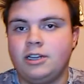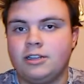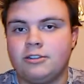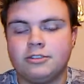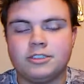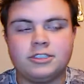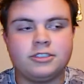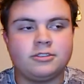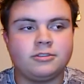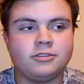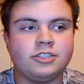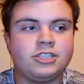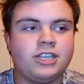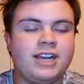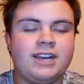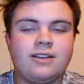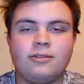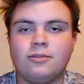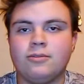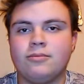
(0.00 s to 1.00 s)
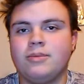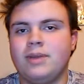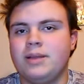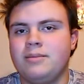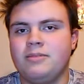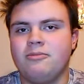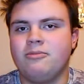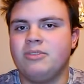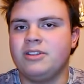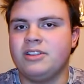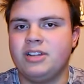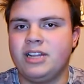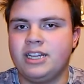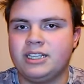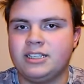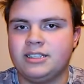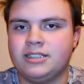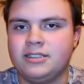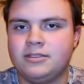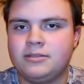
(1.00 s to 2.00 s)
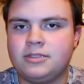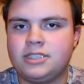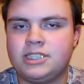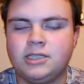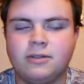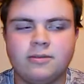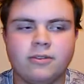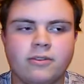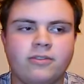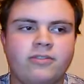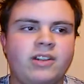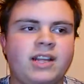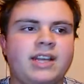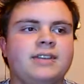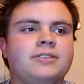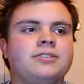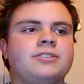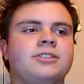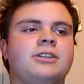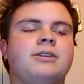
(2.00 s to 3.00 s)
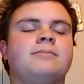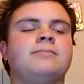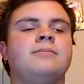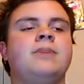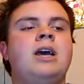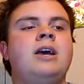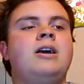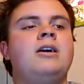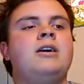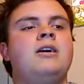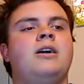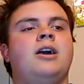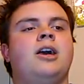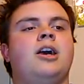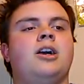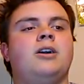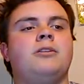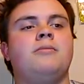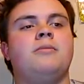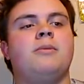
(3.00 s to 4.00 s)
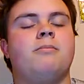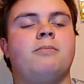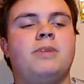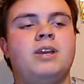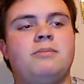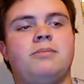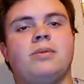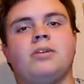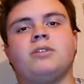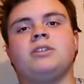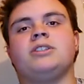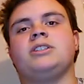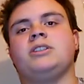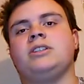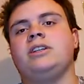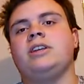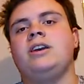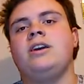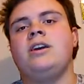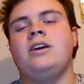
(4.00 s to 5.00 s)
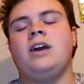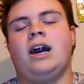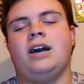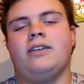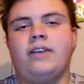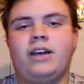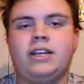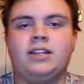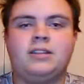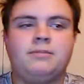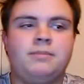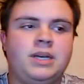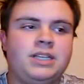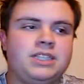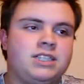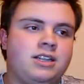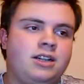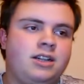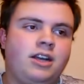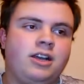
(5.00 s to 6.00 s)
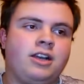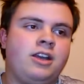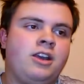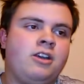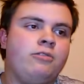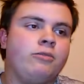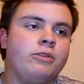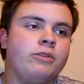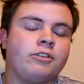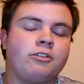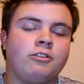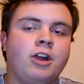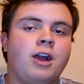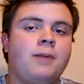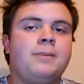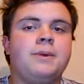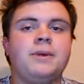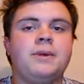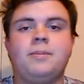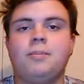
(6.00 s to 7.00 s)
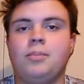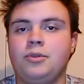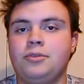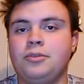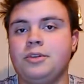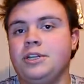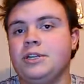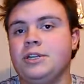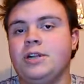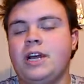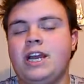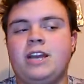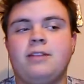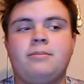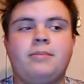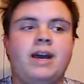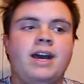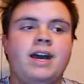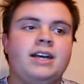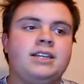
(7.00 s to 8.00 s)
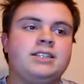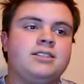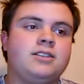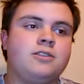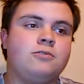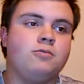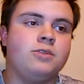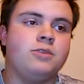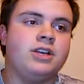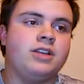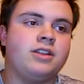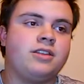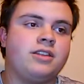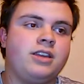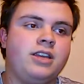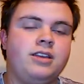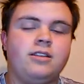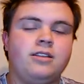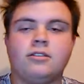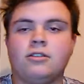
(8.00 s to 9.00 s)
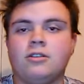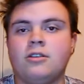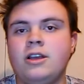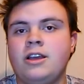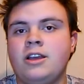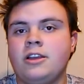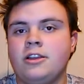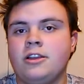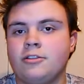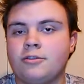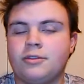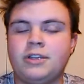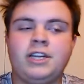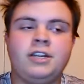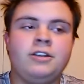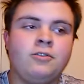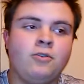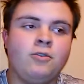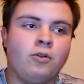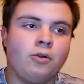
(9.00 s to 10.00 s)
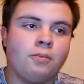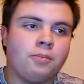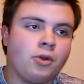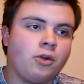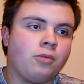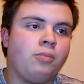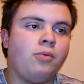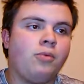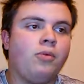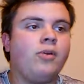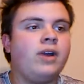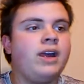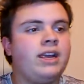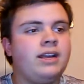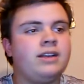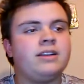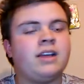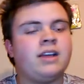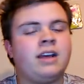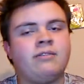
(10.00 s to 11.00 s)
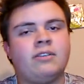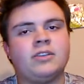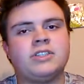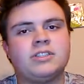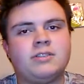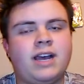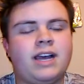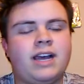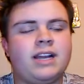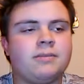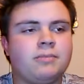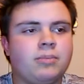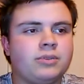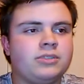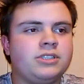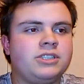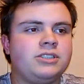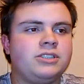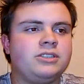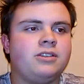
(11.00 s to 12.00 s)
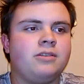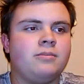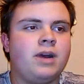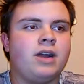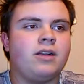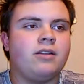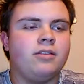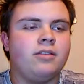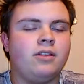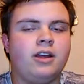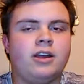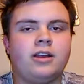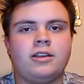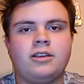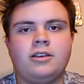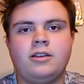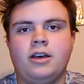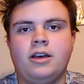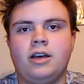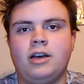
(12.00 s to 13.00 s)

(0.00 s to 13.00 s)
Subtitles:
crystal shad or maybe with like a silver flake or something. But me personally, I've had the best luck with crappie, bluegill, and bass with either green or purple. And I've also had a pretty good amount of luck